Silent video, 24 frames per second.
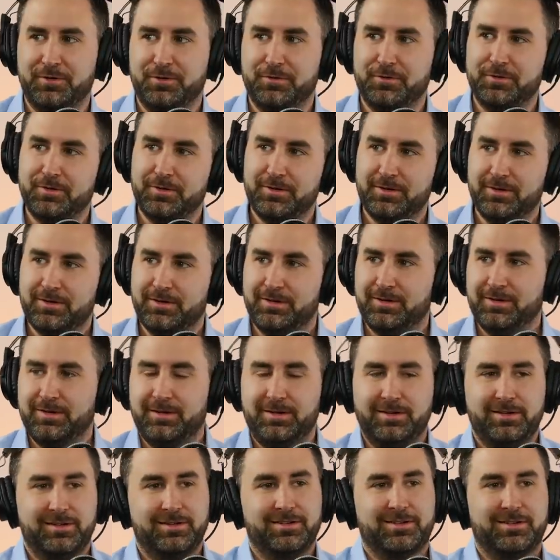do
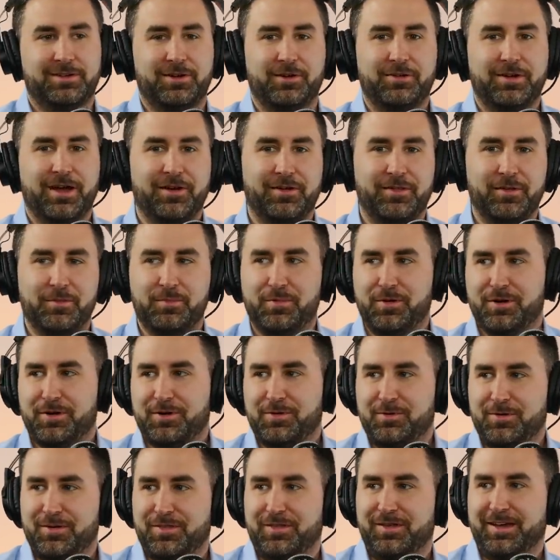and go down in the
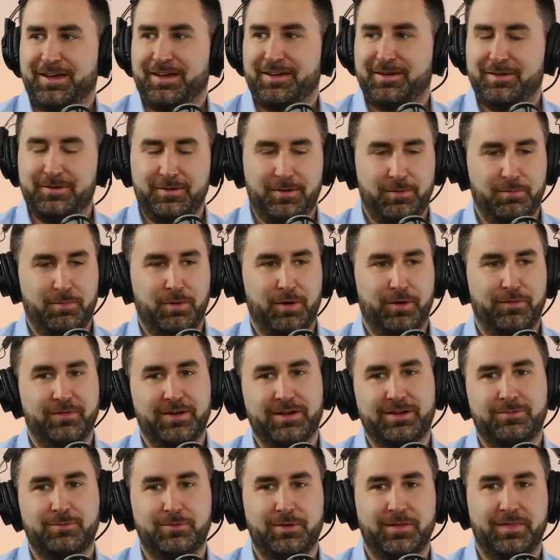book with like a
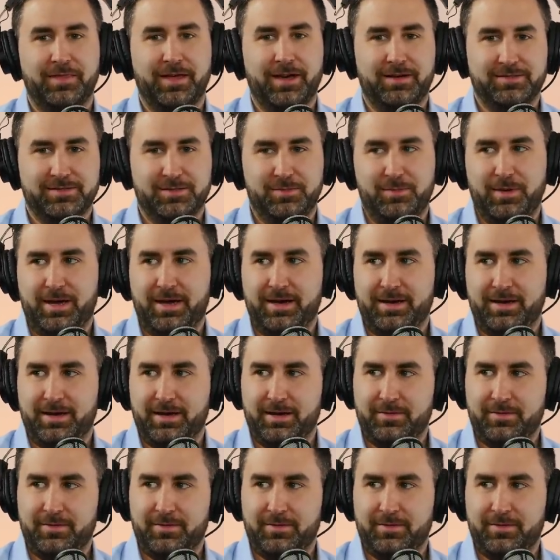perfect 1000 batting